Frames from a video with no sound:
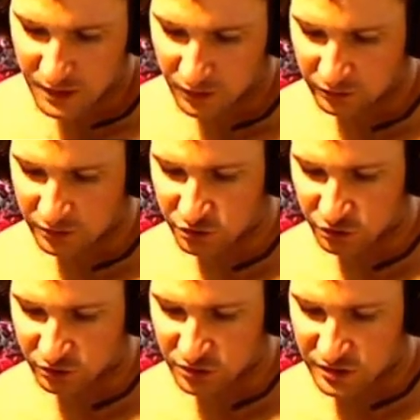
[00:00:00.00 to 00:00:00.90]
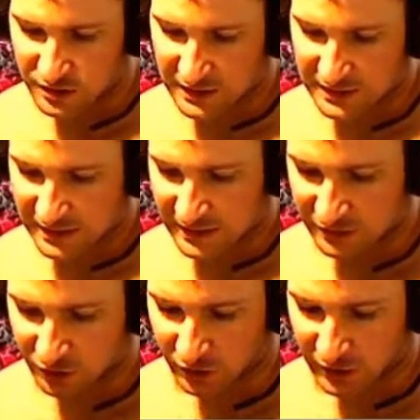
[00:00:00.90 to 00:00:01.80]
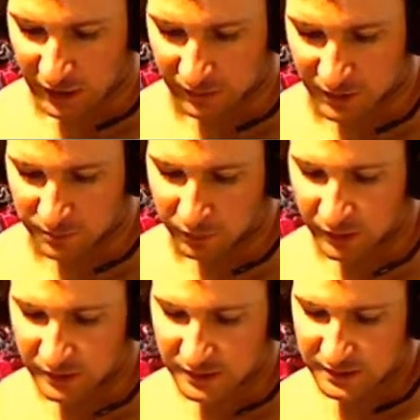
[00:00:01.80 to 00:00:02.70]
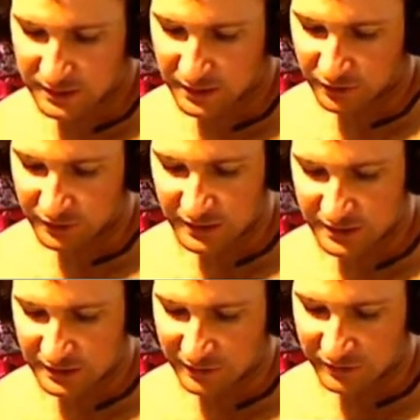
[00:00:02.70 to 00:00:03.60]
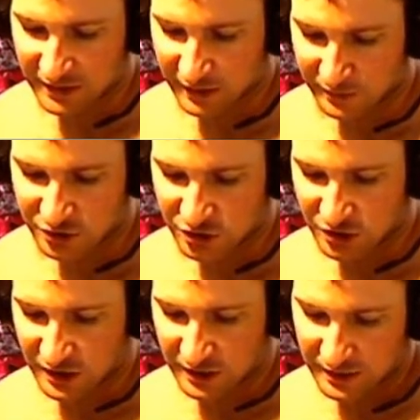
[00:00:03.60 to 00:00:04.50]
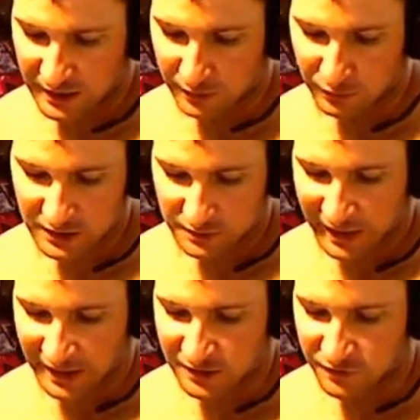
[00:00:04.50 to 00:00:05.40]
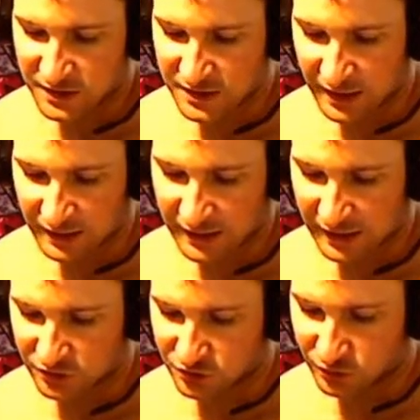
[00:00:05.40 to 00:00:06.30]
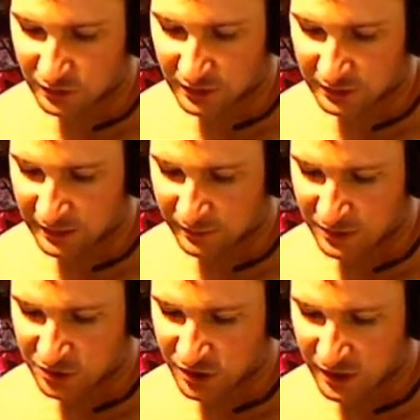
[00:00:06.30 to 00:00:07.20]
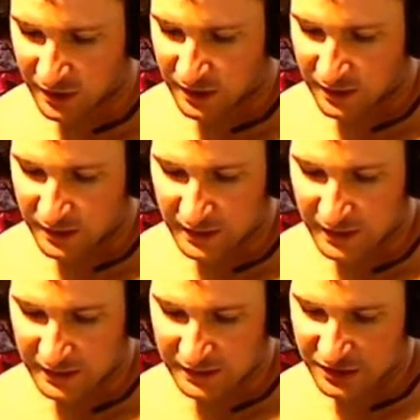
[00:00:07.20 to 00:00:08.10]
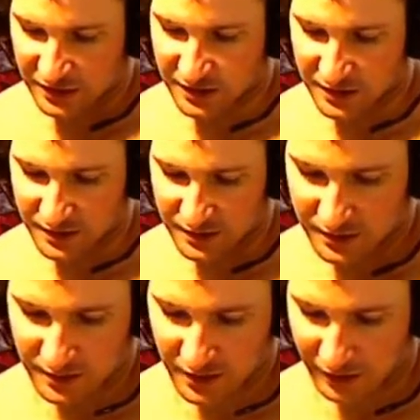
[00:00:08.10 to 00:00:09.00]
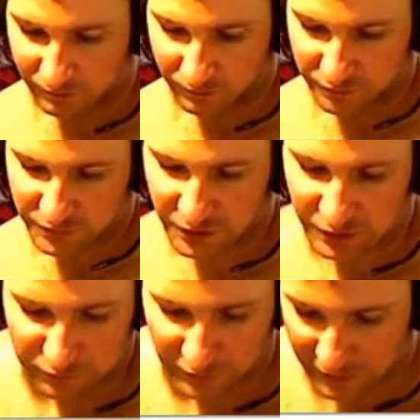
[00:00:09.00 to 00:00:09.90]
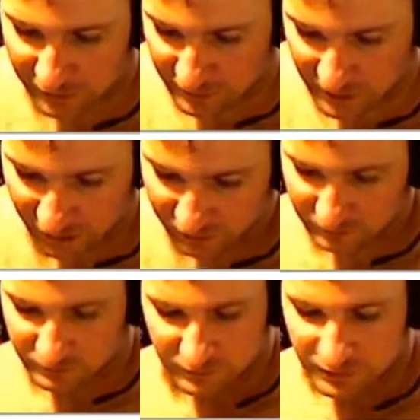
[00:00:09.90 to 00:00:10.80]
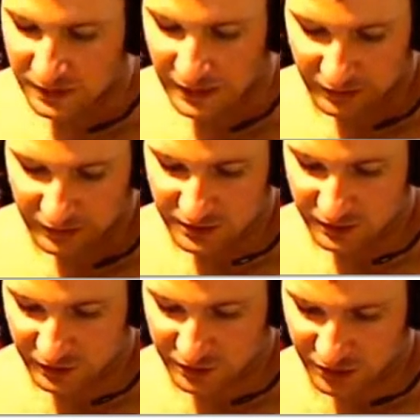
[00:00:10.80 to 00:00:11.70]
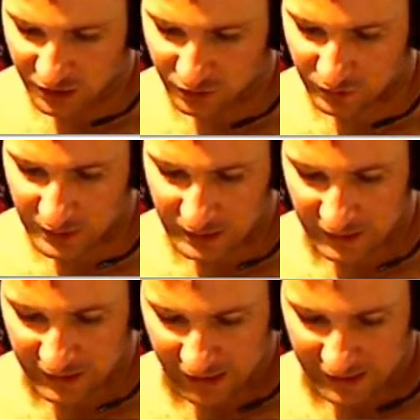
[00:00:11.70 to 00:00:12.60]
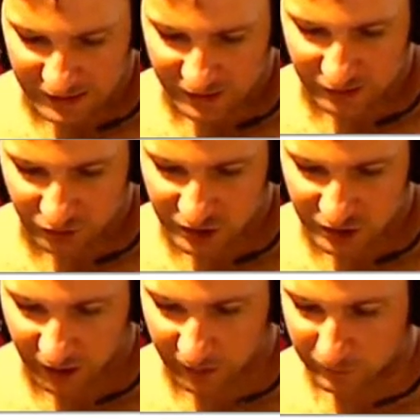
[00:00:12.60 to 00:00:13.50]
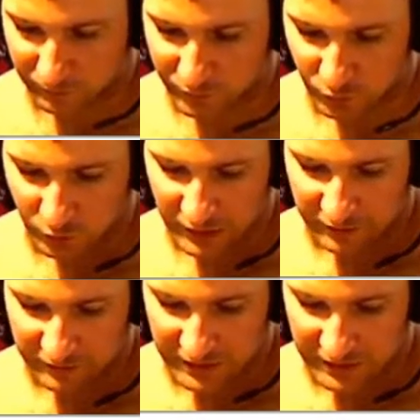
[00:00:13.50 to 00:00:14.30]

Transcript: Arc Jolts hits any target enemy, but it only does 11 damage. And with his passive, he's not going to actually do a lot of damage. It's just, no. Thunderflight, no. Not a good Solari. So, it actually looks like we're going to have to